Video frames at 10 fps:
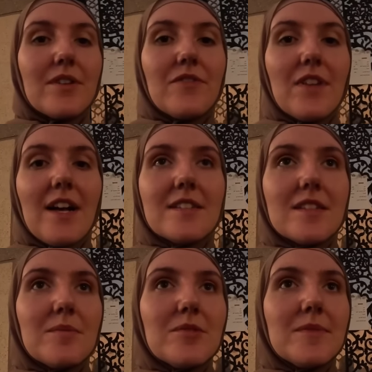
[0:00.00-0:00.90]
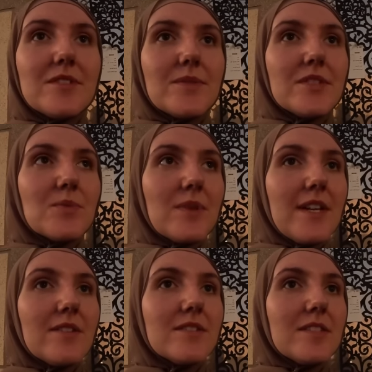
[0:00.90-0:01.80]
of flats at the moment, so we're just
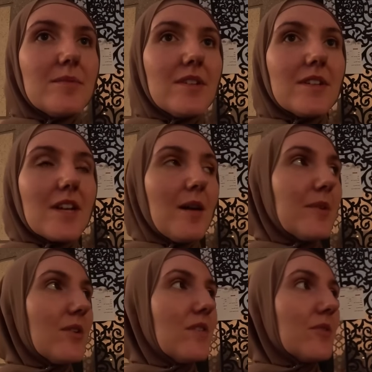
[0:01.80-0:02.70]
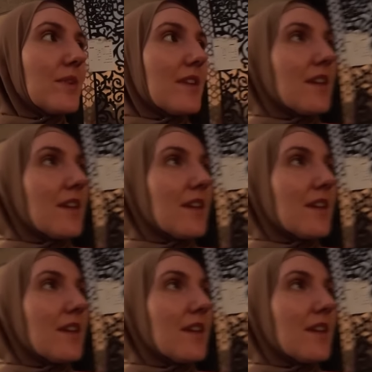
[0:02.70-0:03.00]
waiting on someone coming over with the